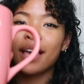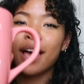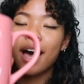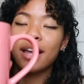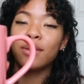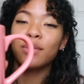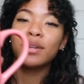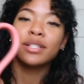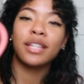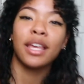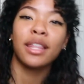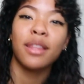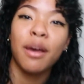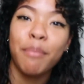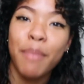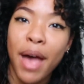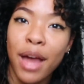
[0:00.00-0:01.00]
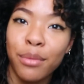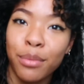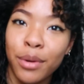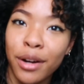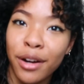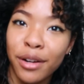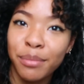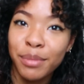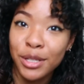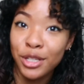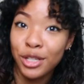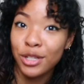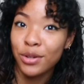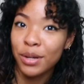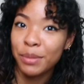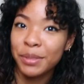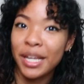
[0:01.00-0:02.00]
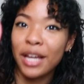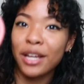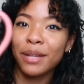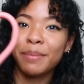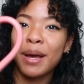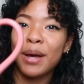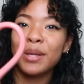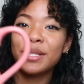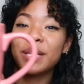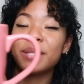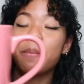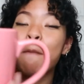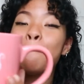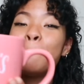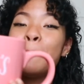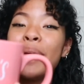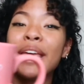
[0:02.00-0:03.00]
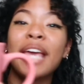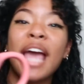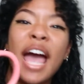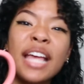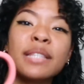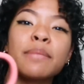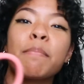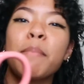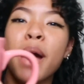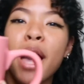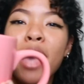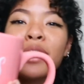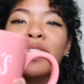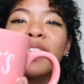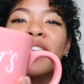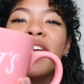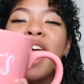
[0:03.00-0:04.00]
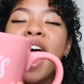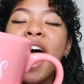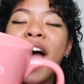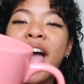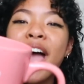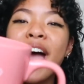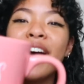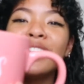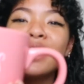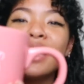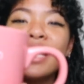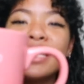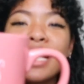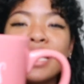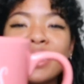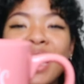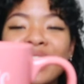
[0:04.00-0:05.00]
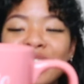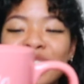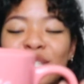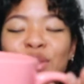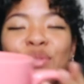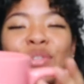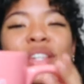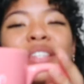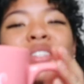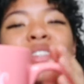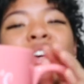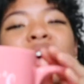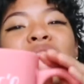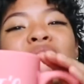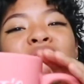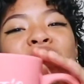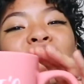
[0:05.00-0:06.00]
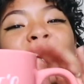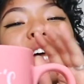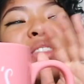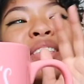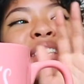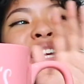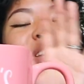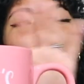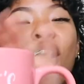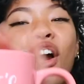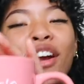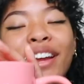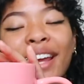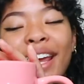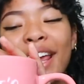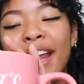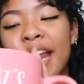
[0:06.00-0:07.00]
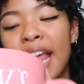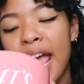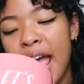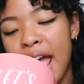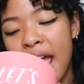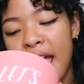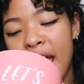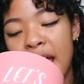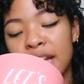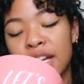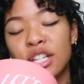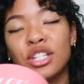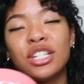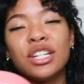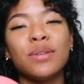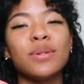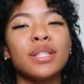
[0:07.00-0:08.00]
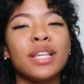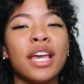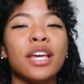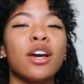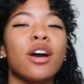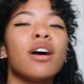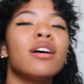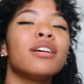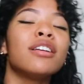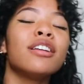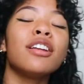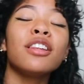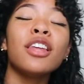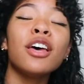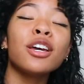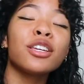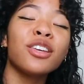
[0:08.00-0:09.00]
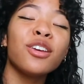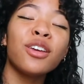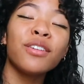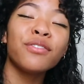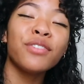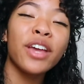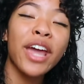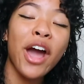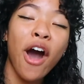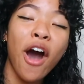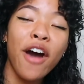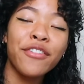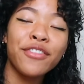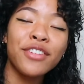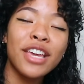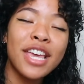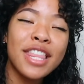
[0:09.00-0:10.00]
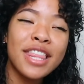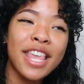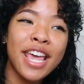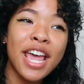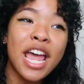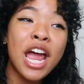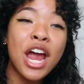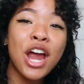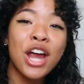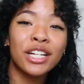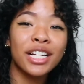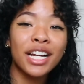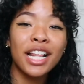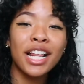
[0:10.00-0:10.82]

I don't want to say a bad word, but you know what I'm talking about. It's this big mug, and it says, "Let's do this." She got this at Target, and she was like, "Look, you can fit coffee in there,